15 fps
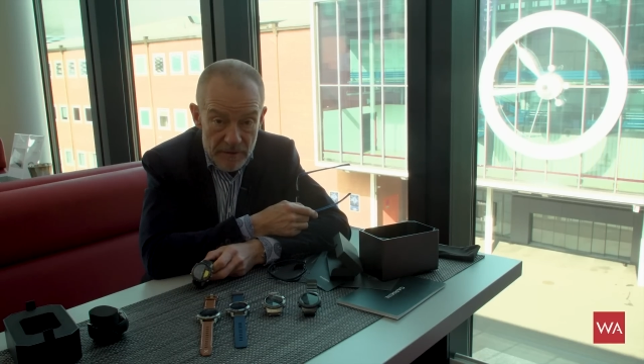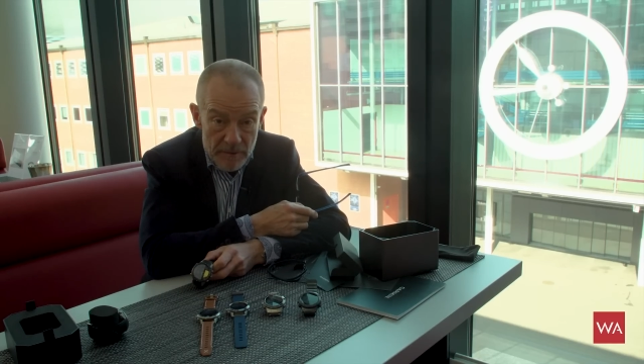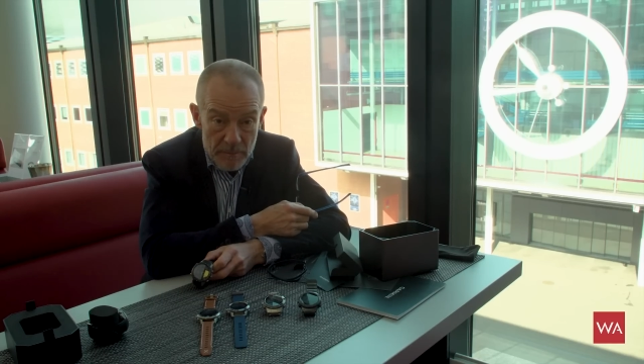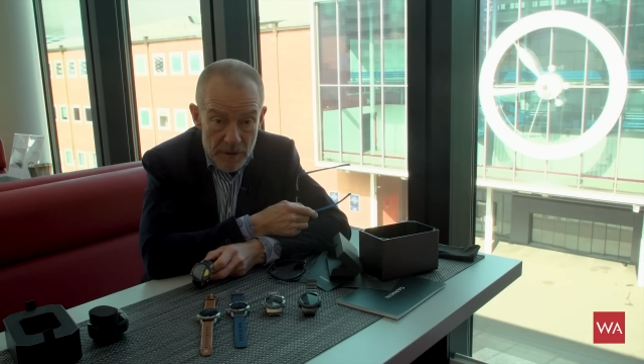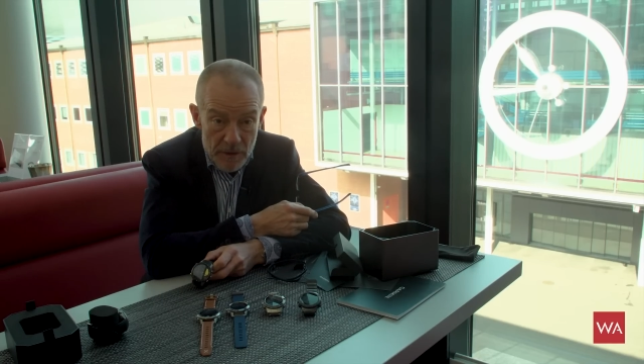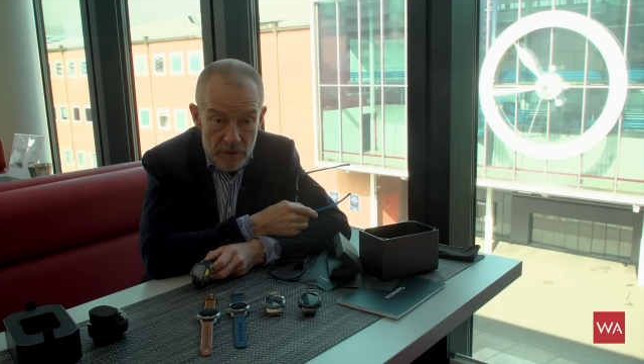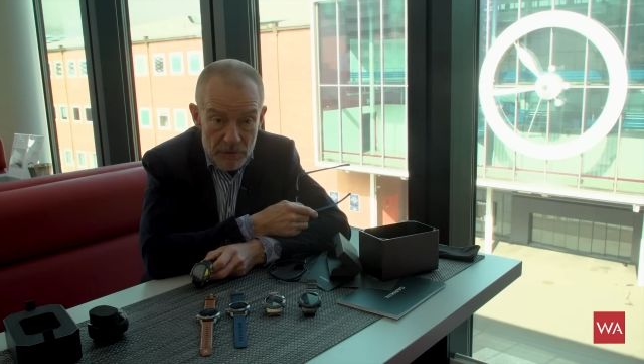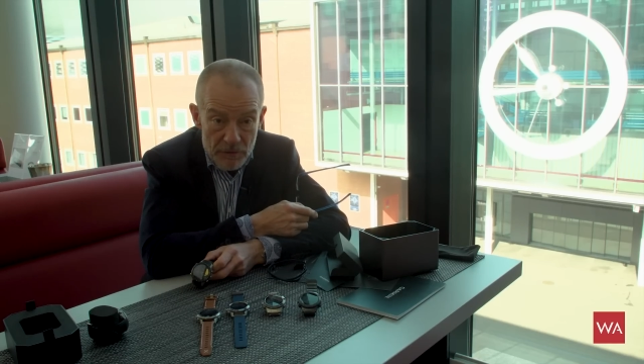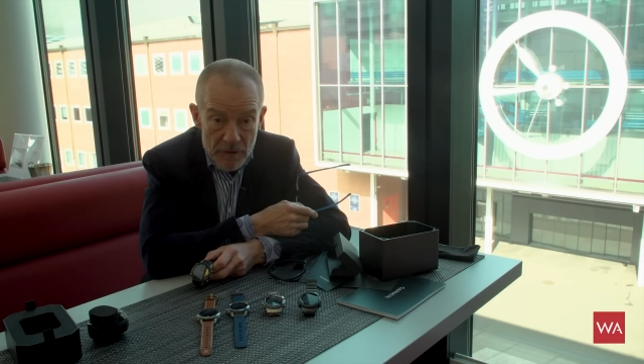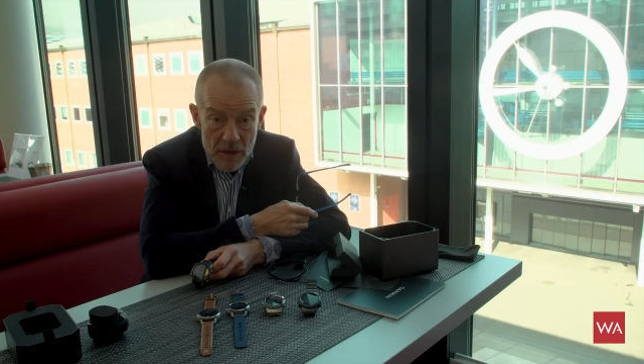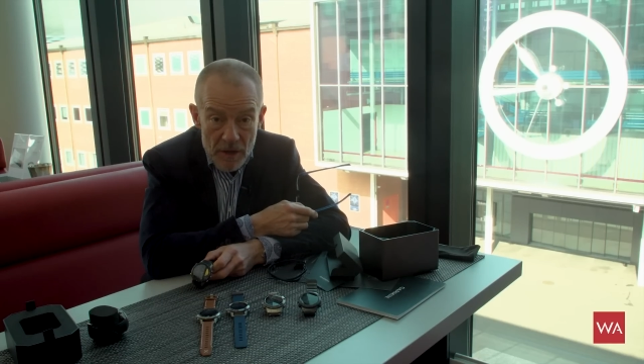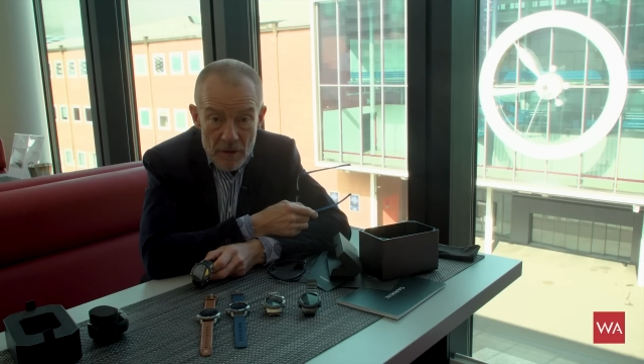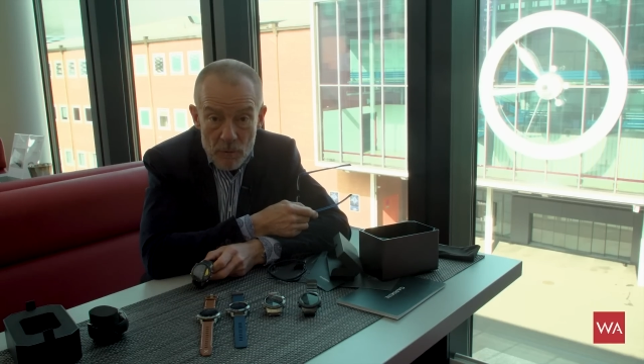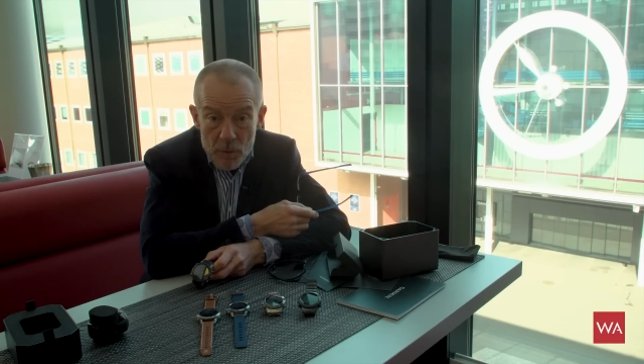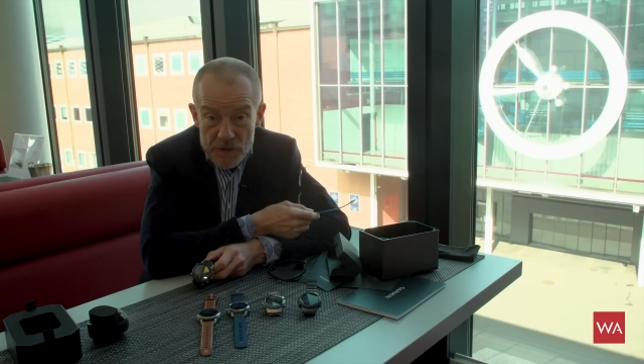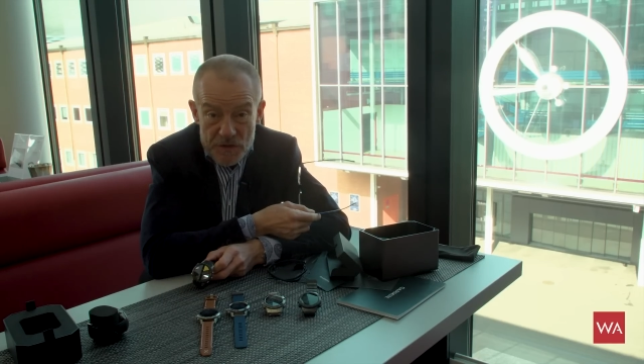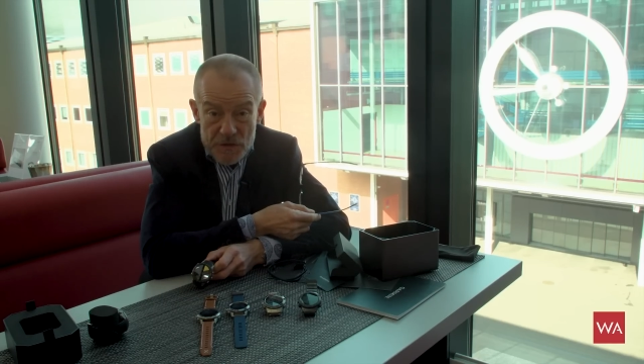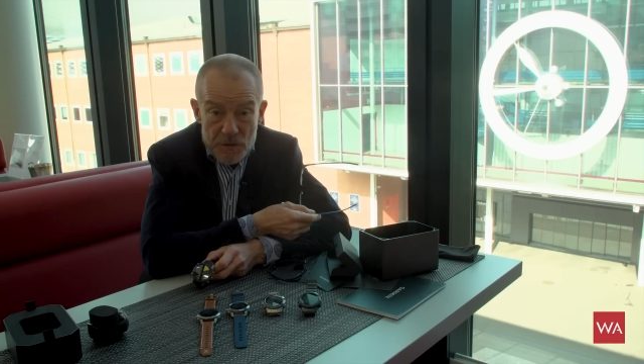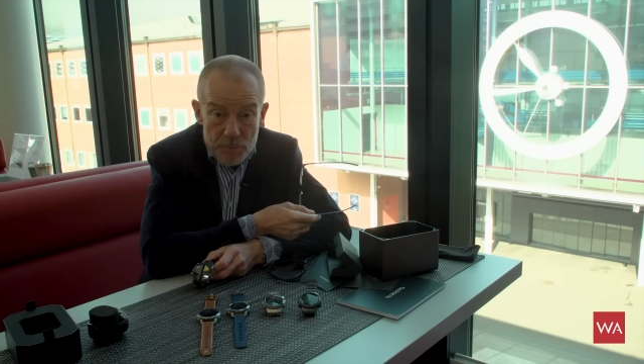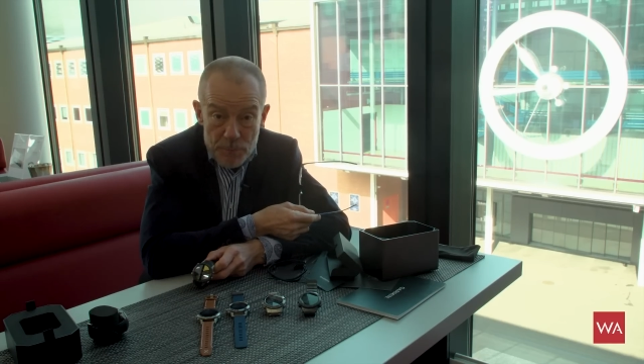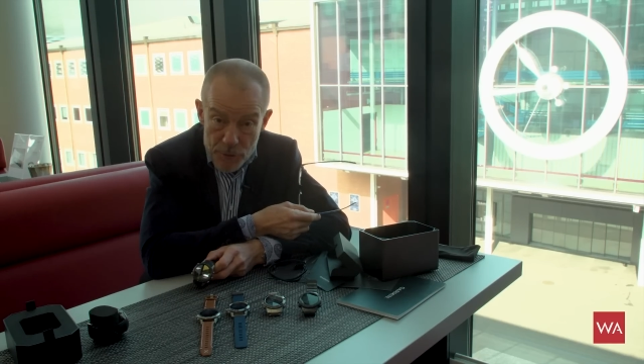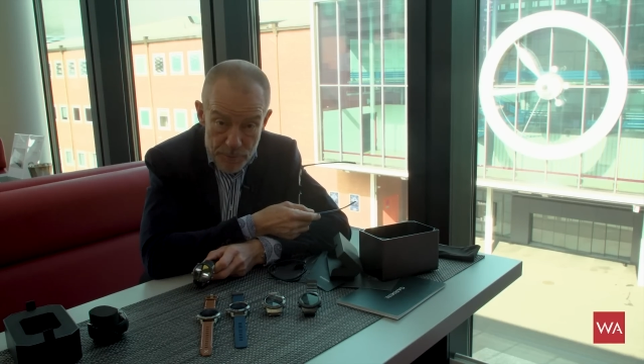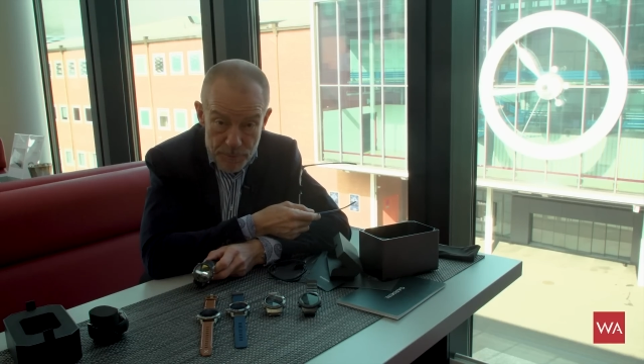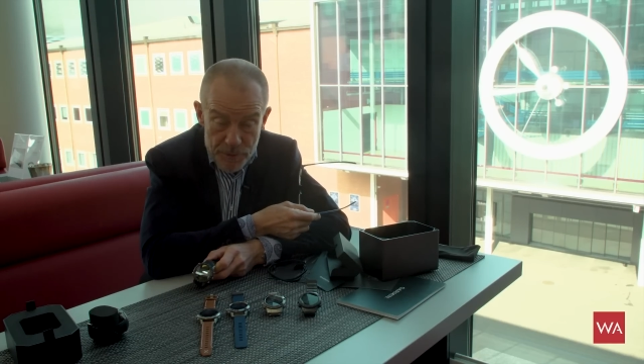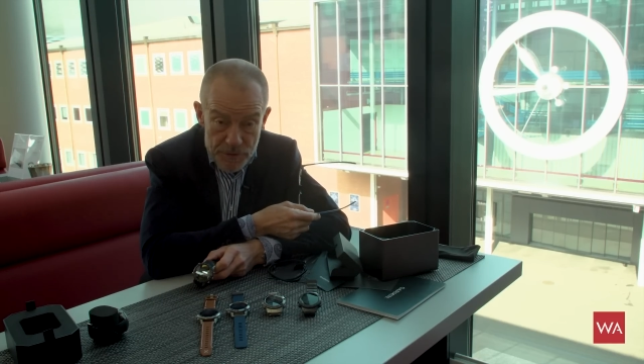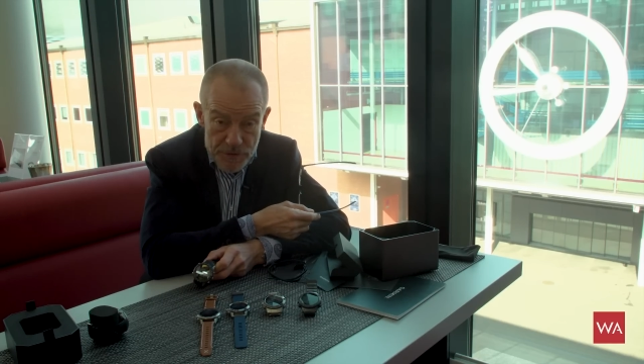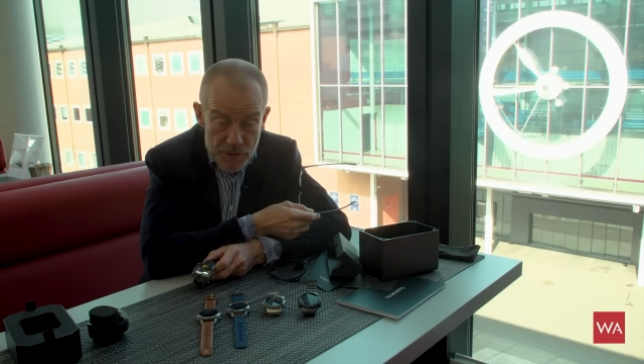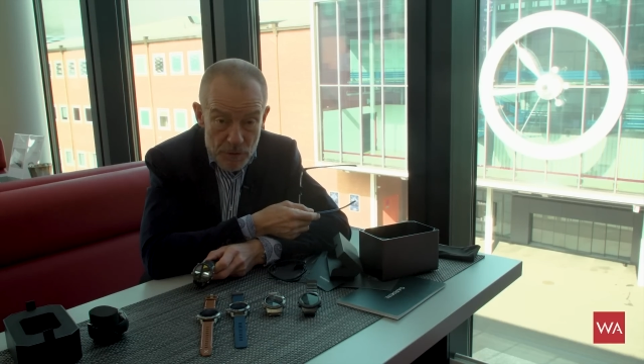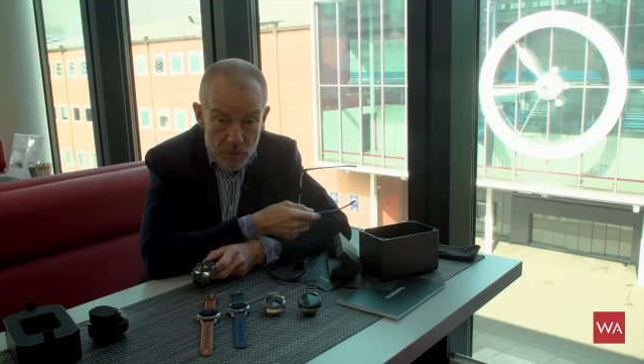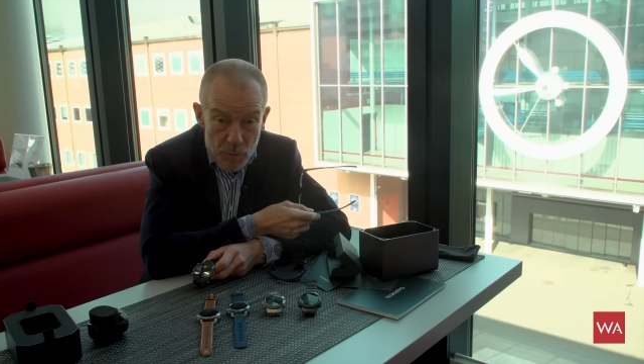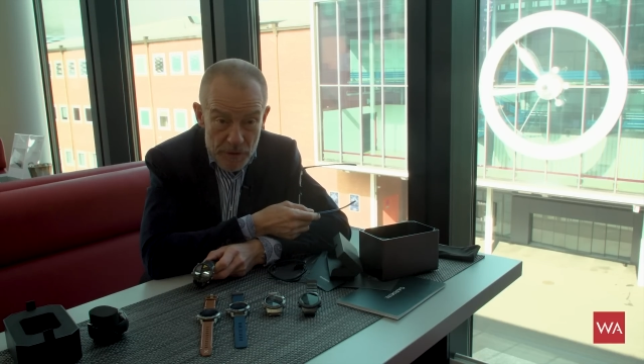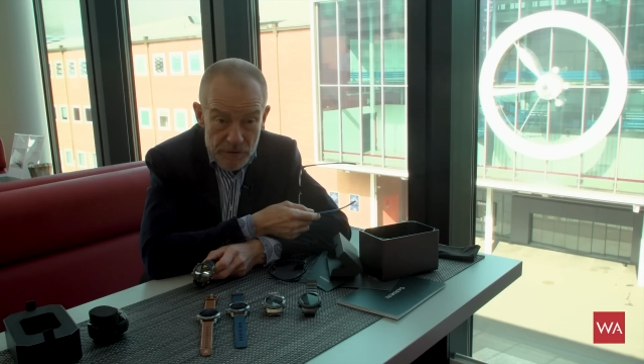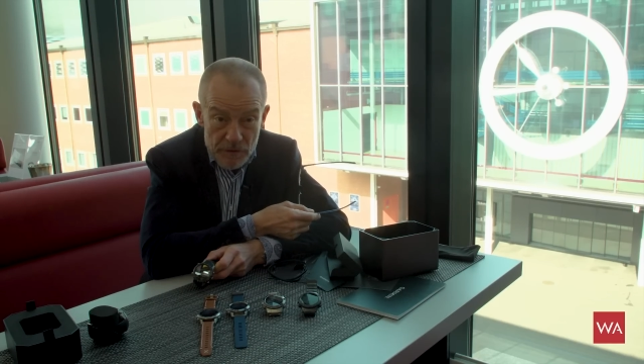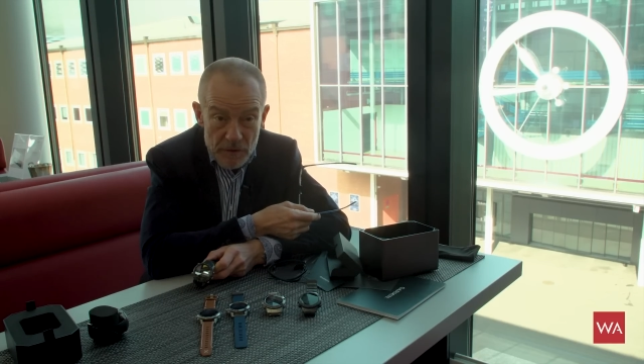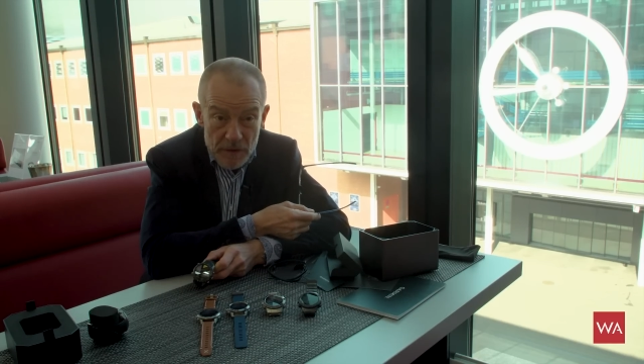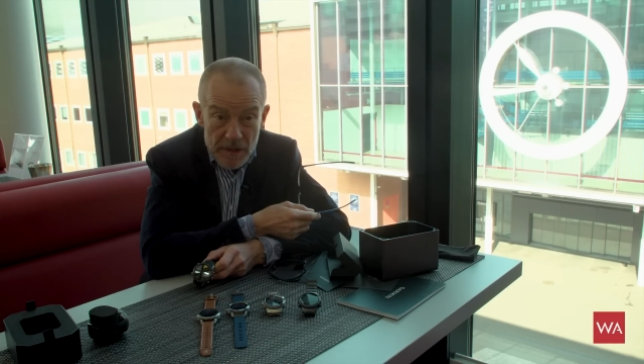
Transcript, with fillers: them because what's the purpose or what